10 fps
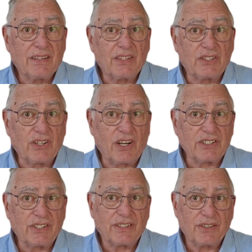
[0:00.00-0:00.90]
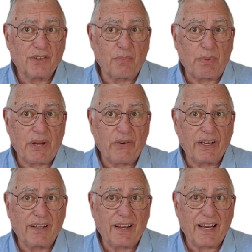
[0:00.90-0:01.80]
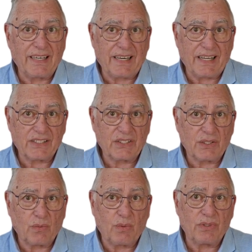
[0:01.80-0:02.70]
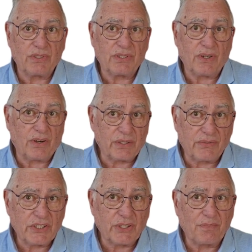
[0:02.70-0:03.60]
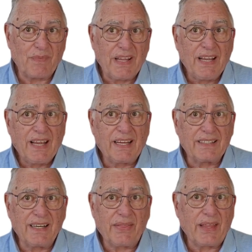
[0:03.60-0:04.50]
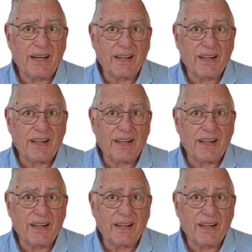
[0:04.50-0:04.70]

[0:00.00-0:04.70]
The task, comparing line lengths, was artificial and nothing